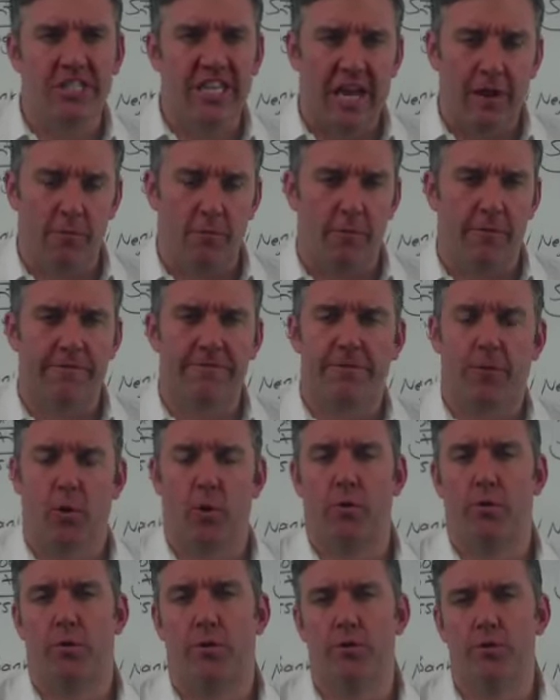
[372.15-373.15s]
get
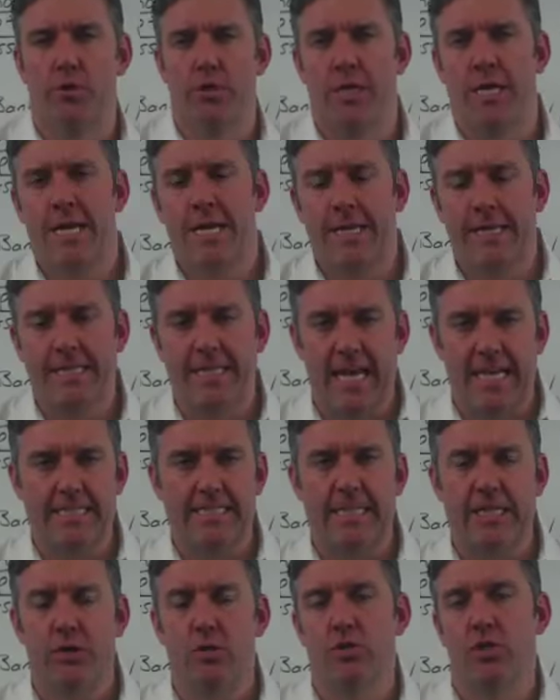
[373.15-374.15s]
referrals,
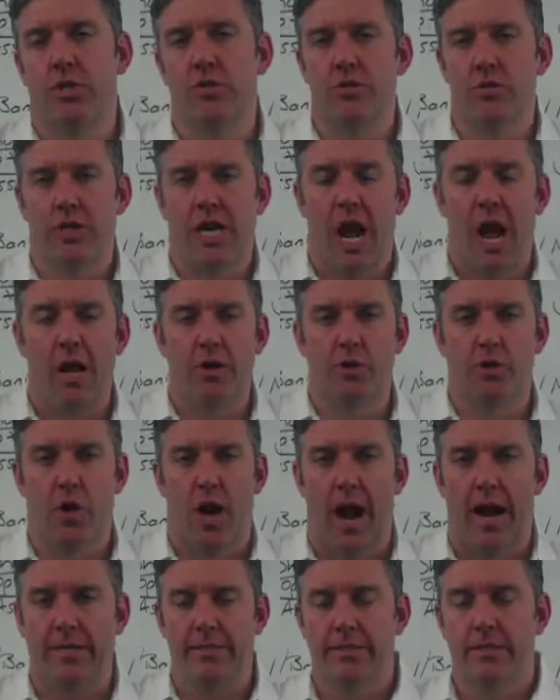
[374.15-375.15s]
get deals under
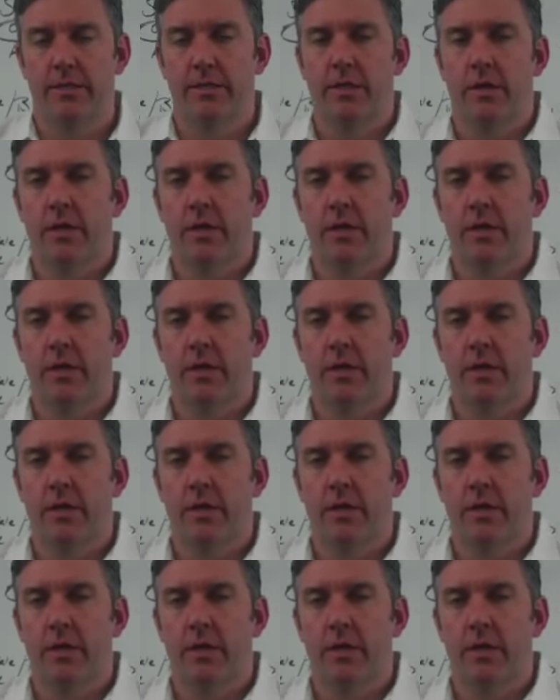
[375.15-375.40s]
contract.